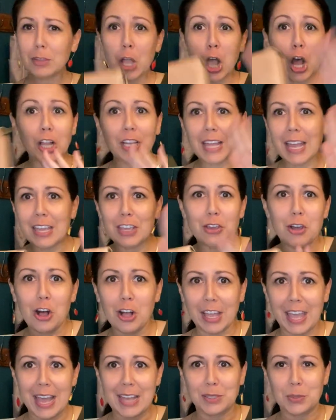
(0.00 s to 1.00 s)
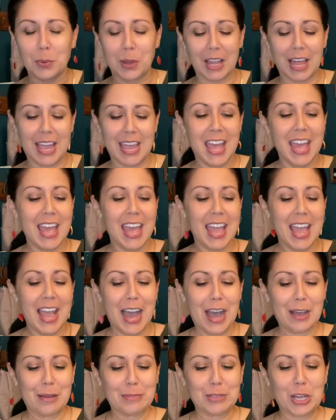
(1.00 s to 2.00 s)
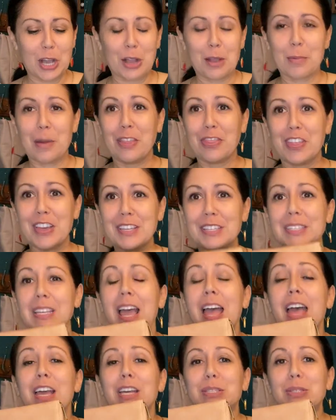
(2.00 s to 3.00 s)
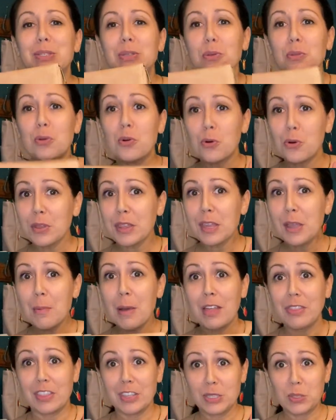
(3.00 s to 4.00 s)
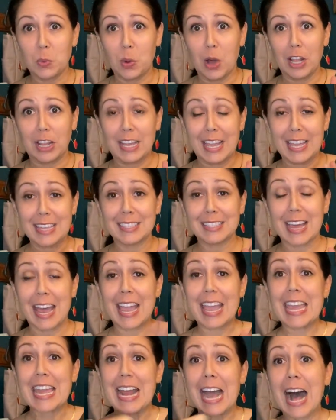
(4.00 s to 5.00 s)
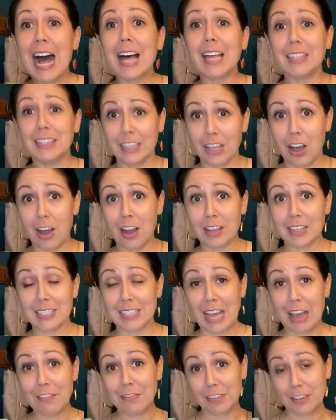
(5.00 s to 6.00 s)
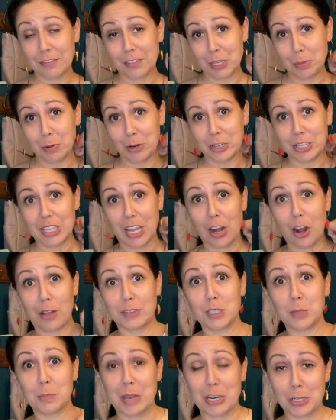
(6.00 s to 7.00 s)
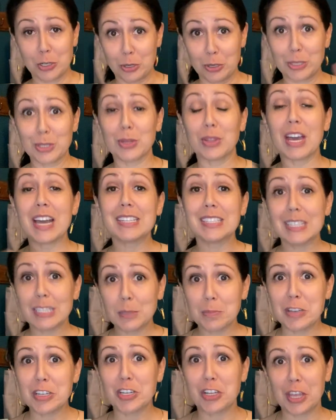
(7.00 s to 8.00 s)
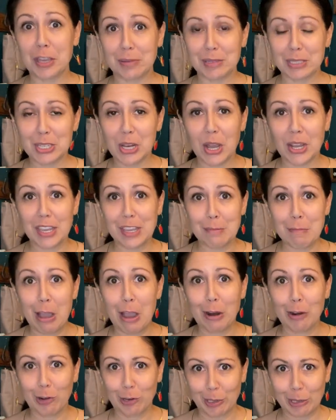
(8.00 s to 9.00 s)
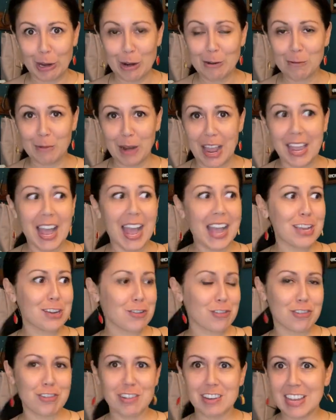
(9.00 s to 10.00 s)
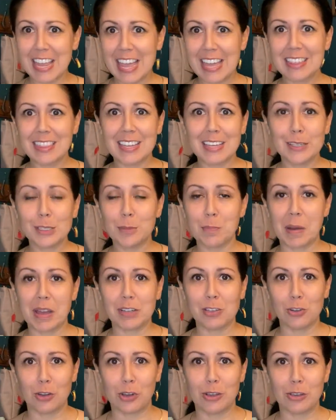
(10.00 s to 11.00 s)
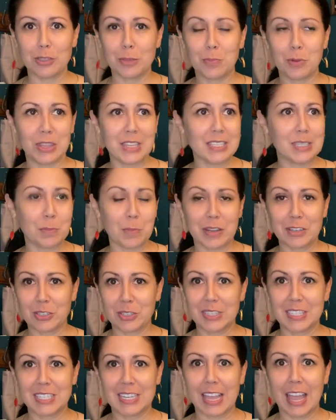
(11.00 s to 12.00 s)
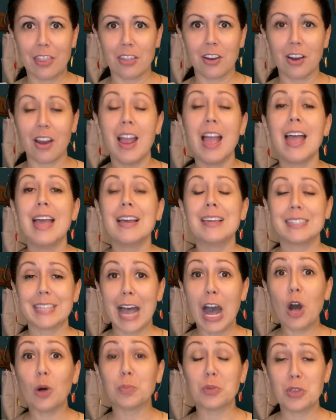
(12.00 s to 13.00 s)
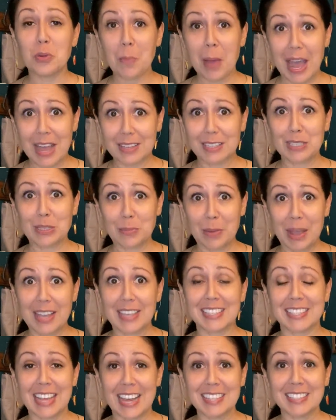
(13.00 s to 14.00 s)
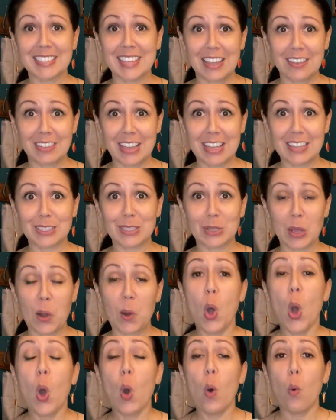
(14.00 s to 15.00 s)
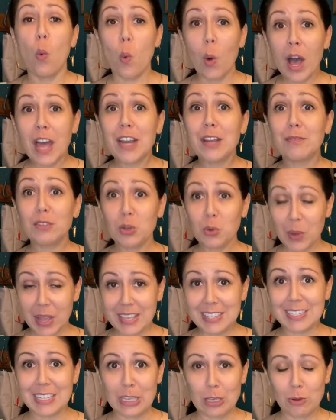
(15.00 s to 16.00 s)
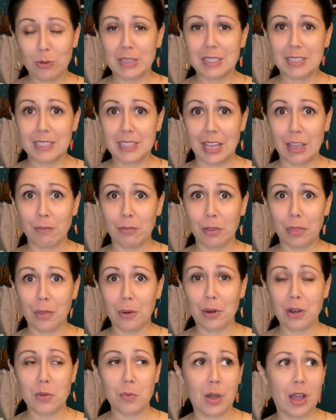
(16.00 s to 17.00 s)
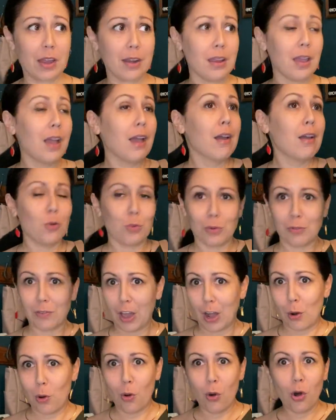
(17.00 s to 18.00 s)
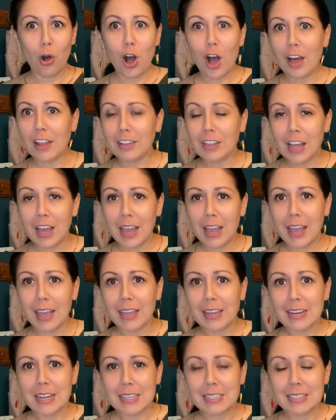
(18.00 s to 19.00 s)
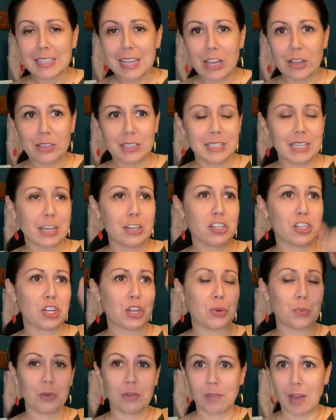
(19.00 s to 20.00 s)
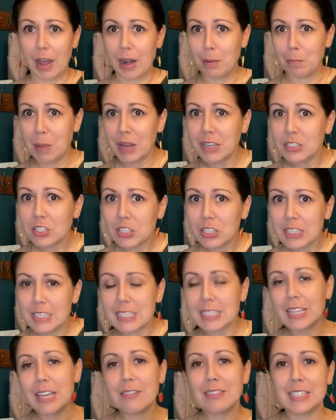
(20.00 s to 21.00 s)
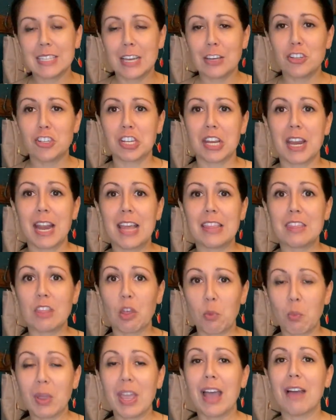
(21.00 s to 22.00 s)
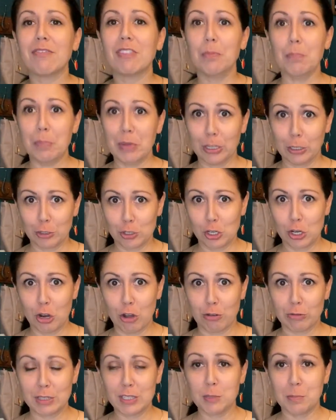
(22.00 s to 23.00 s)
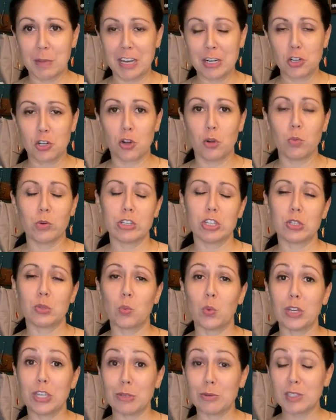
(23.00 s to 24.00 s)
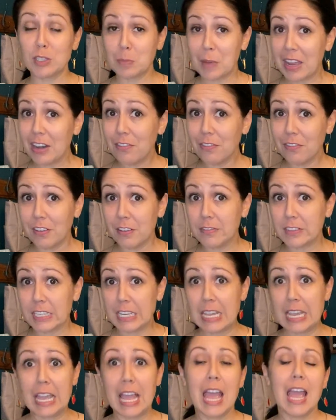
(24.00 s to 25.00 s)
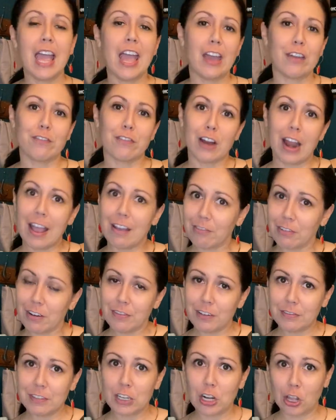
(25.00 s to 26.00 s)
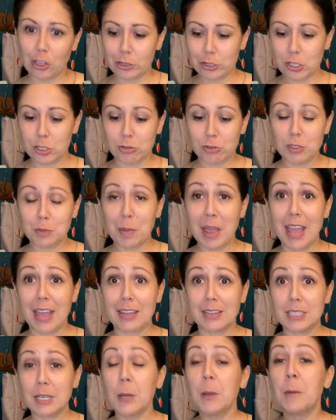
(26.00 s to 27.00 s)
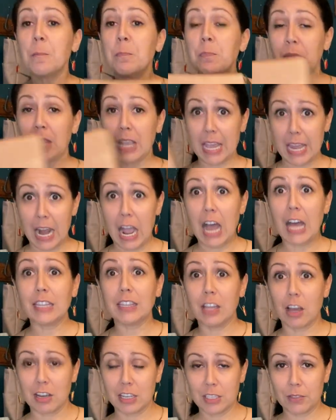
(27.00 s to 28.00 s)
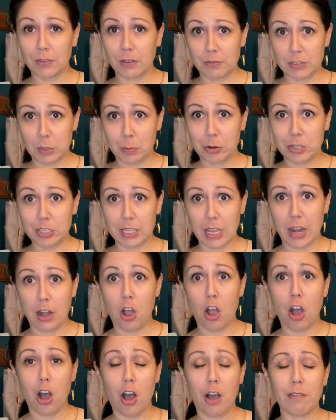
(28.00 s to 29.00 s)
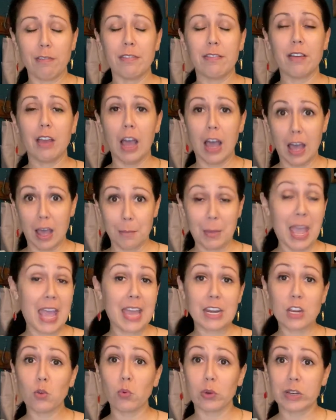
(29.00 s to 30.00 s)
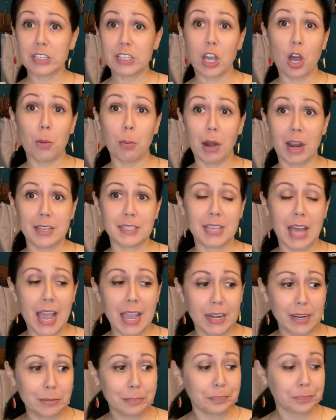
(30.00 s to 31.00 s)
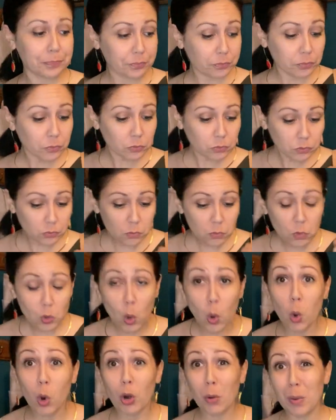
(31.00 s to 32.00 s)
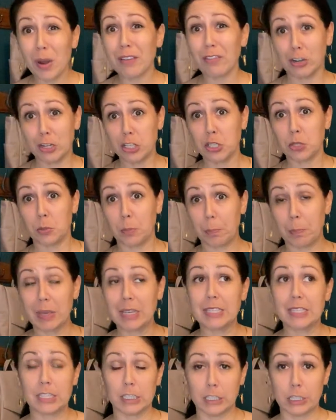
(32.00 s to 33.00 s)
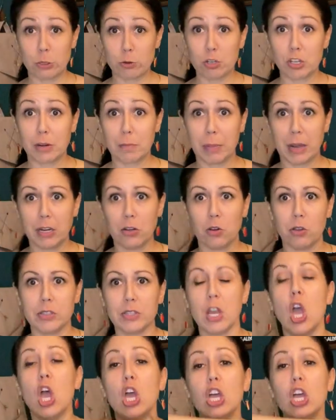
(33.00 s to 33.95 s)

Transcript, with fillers: I'll let y'all guess while I um, talk about this. So the cool thing about this wallet is that it unlocks that 50% off special. So that's the special I was talking about earlier, right? I create these bundles, put these bundles together to help you maximize that savings. So one of the ways that you can save with 31 We've got a whole online sale section, we've got a bundle and save section, and then we have the build your own special, which is when you spend 50 and for every $50 you spend, it unlocks 50% off um, any retail price item or one of our big solution bundles.